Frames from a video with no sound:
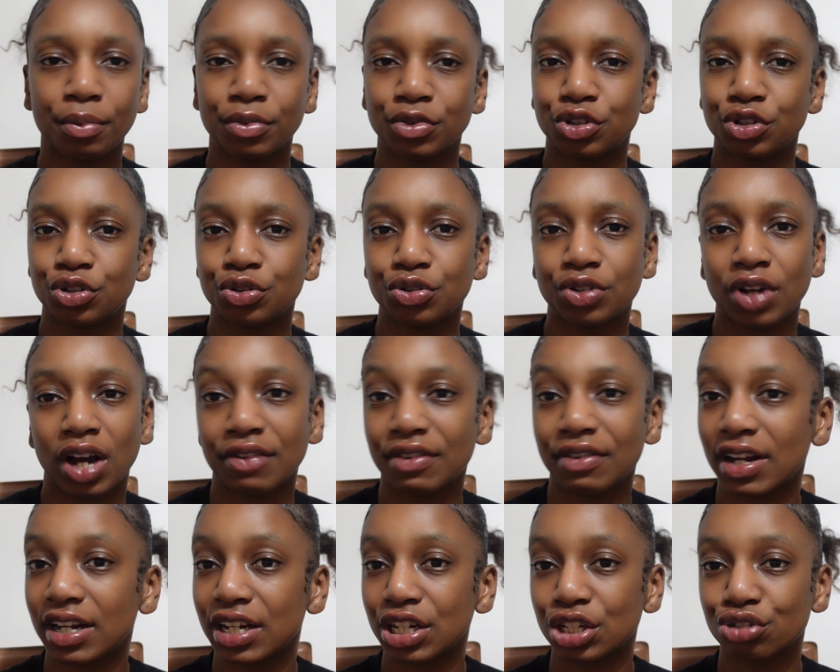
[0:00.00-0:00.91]
Do you have
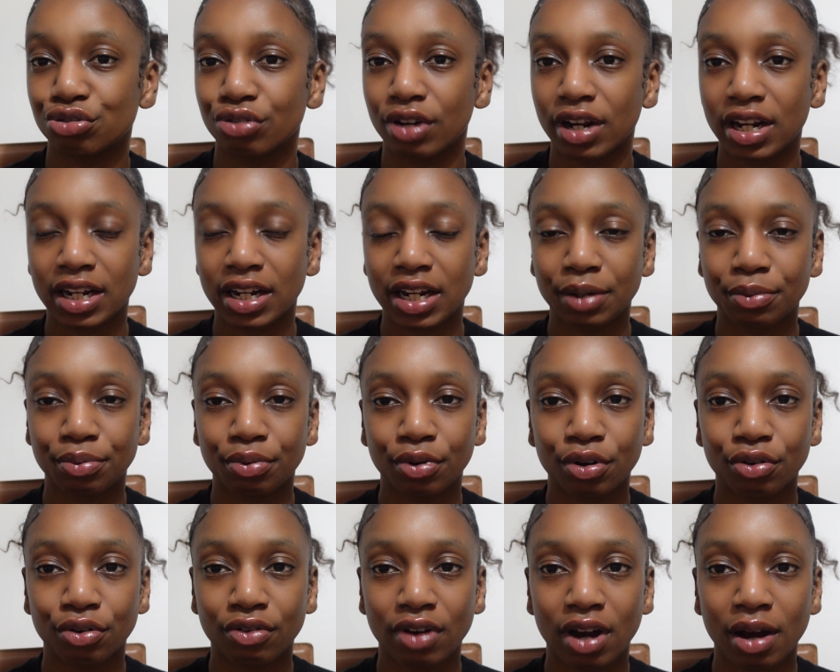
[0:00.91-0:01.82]
any training
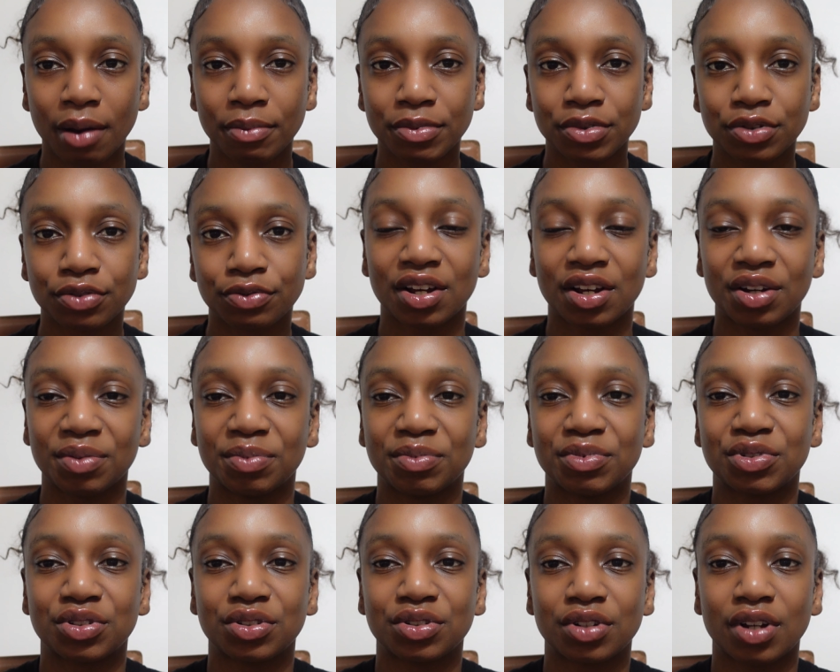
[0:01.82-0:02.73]
programs
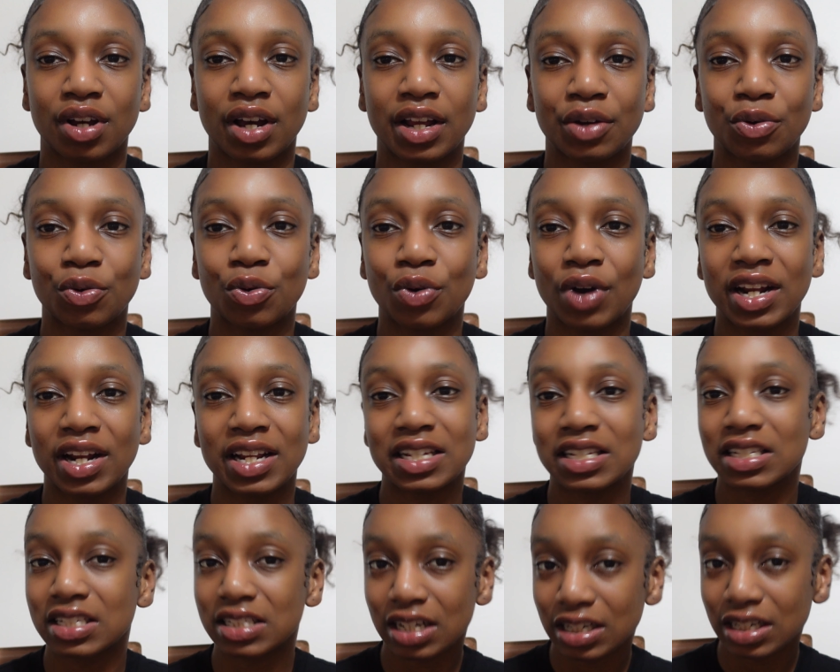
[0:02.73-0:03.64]
or any
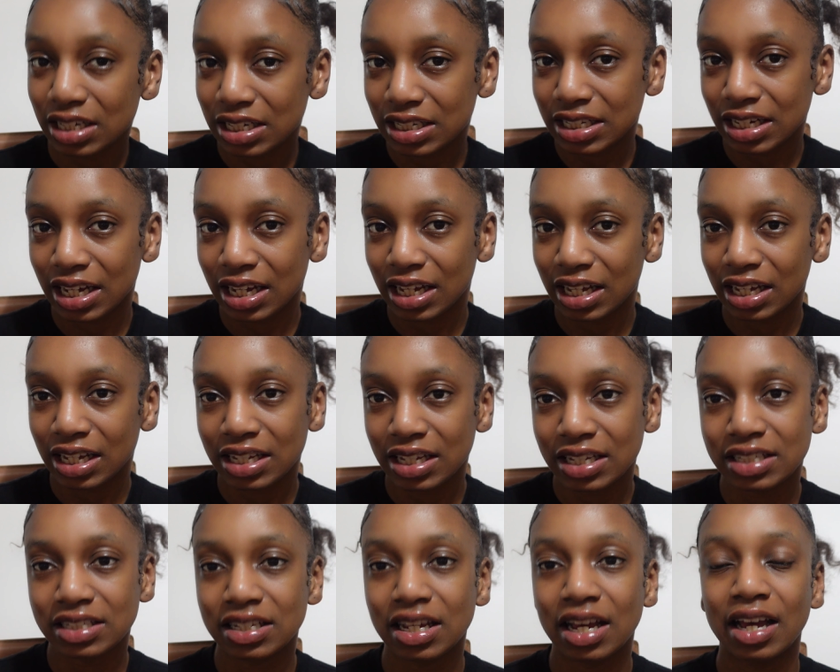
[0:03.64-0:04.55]
study
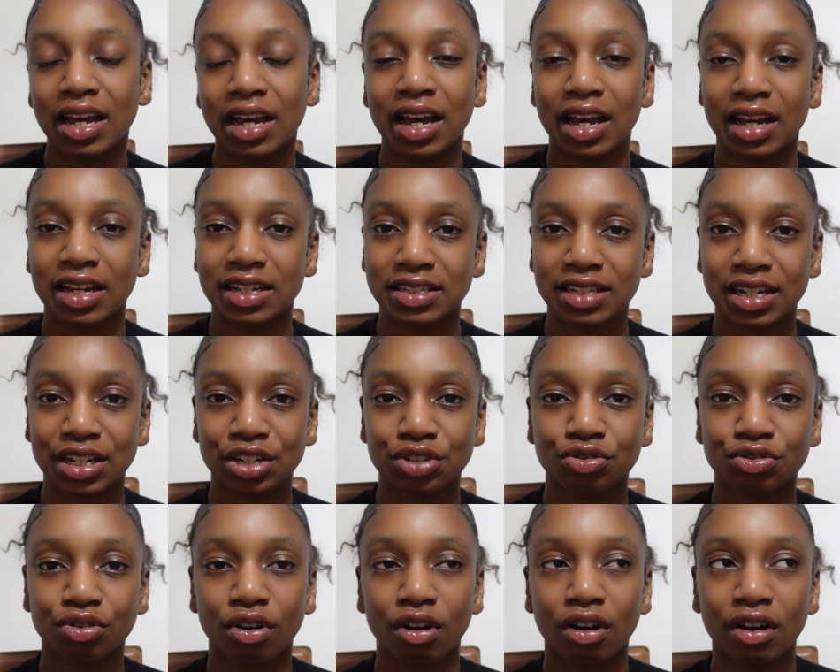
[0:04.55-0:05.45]
days,
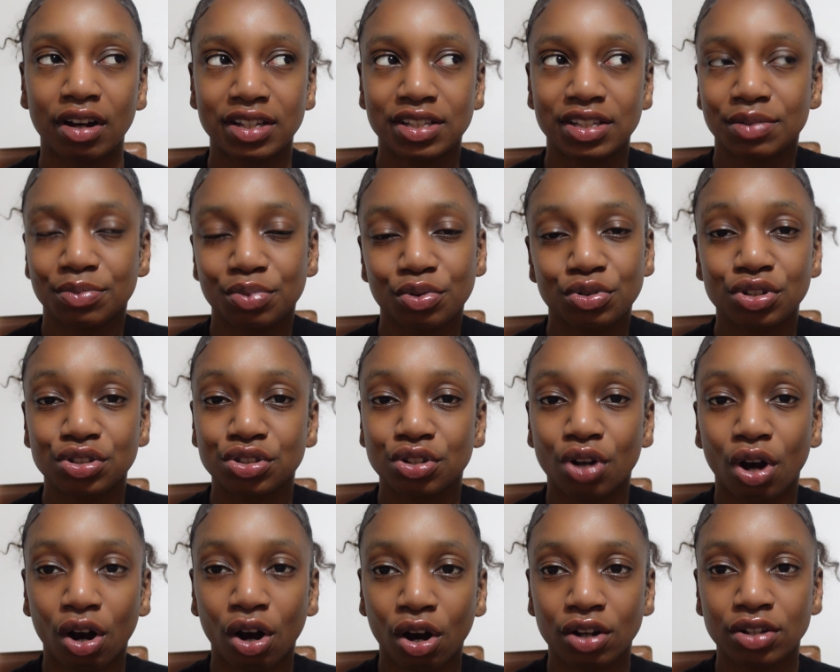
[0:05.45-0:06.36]
etc.? It's important
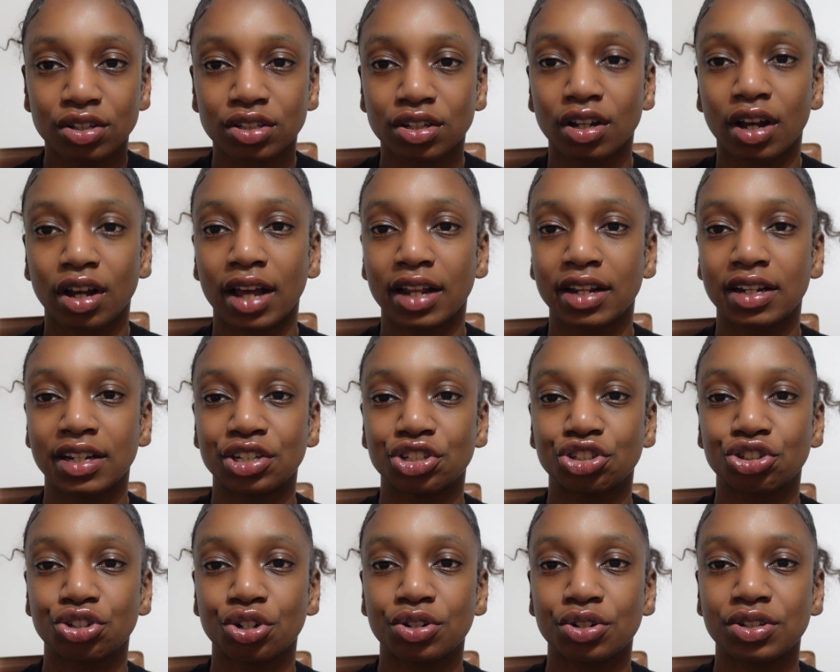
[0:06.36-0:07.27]
to ask, and it
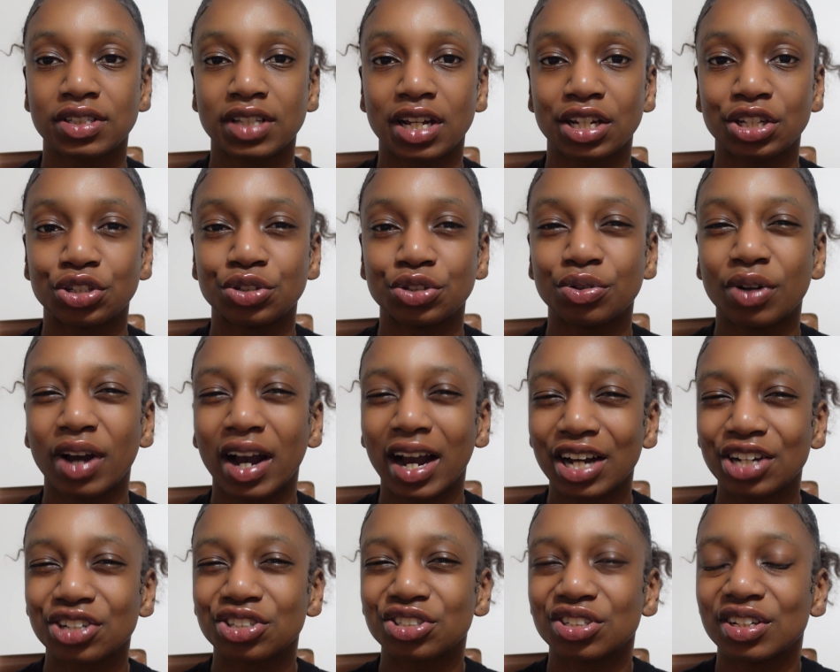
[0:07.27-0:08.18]
shows that you
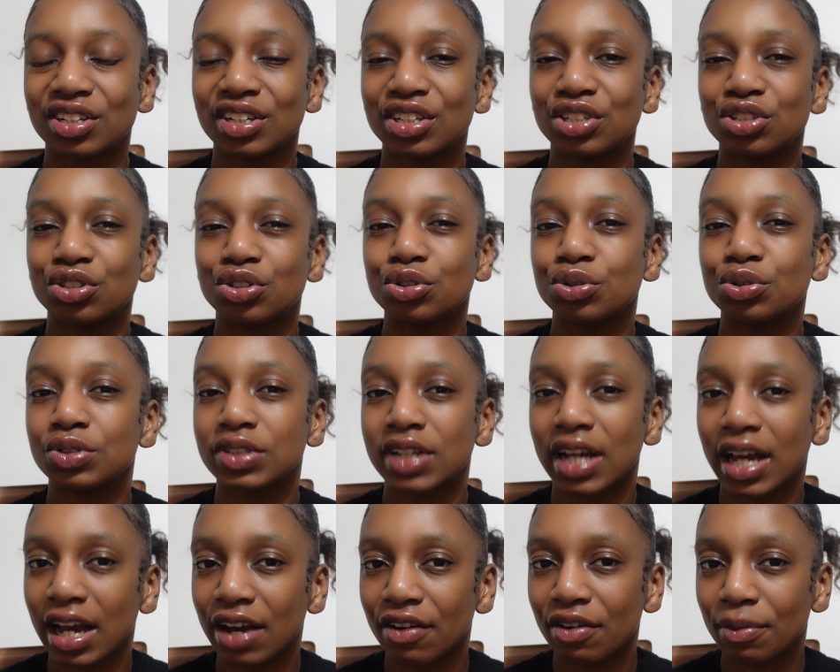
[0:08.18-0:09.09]
actually do
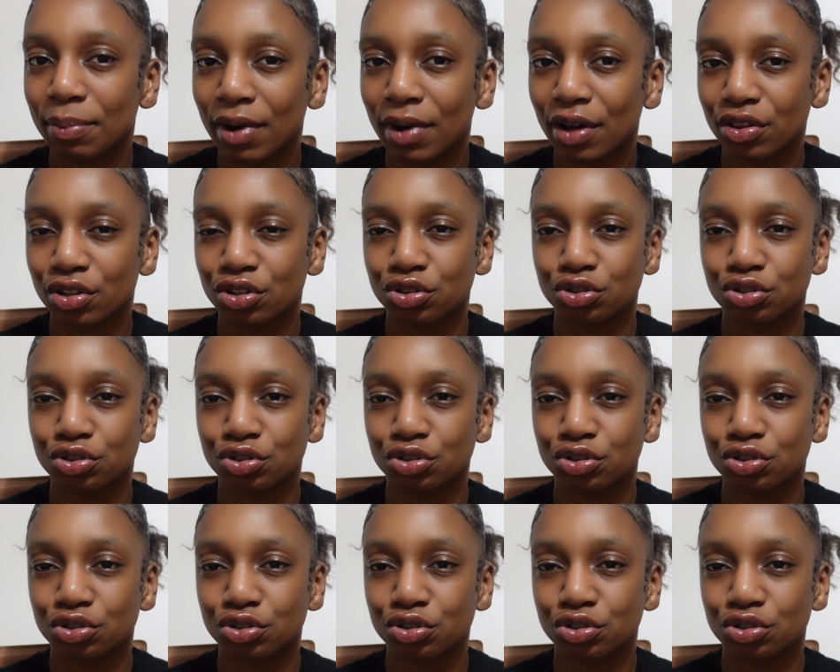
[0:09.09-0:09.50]
care about the